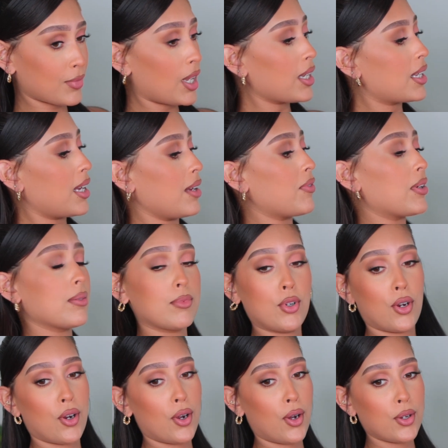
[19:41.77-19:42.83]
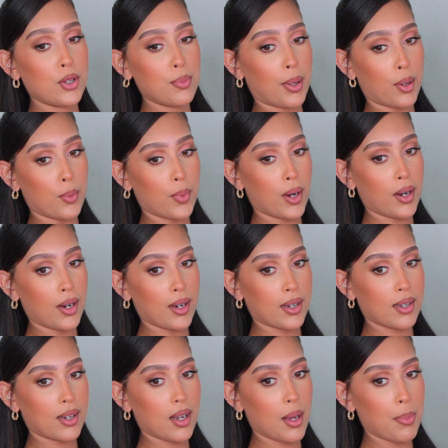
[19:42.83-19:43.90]
Give it, girl, you better
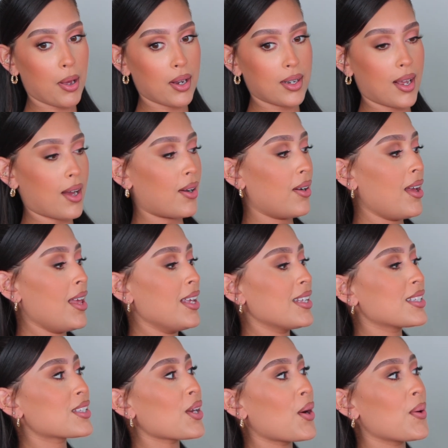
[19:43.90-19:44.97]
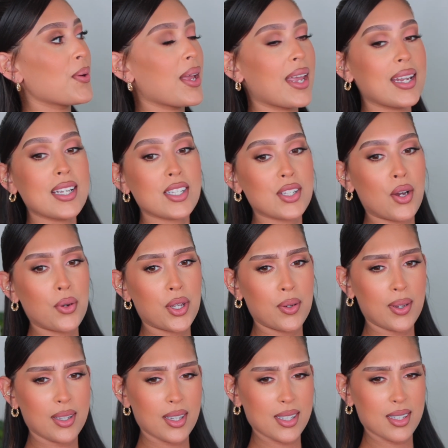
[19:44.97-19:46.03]
work. Come on now. So it is so
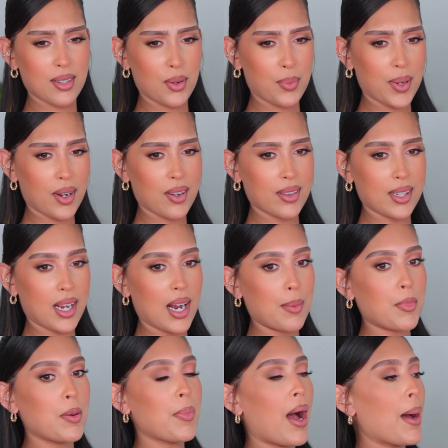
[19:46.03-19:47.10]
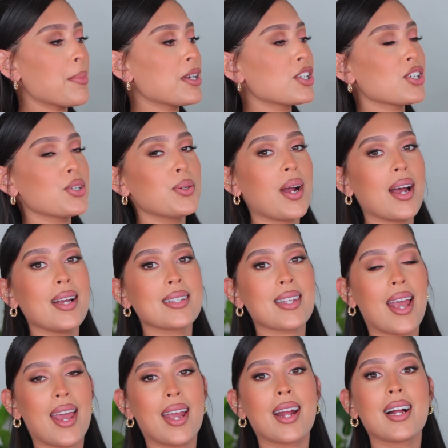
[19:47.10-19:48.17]
cute. It looks a little weird on the camera, but I'm gonna show you guys
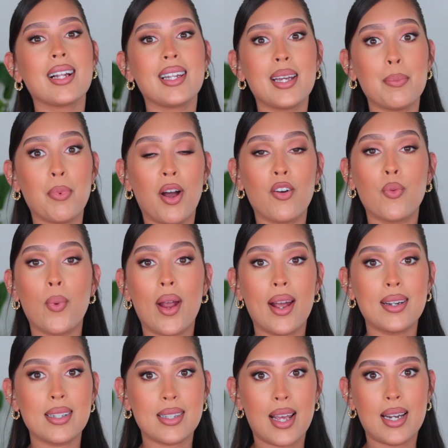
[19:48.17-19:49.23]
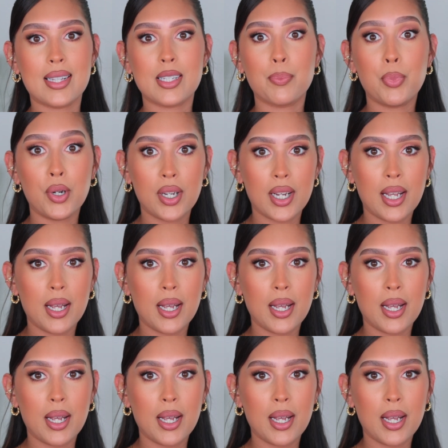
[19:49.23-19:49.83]
a clip of where I decided to put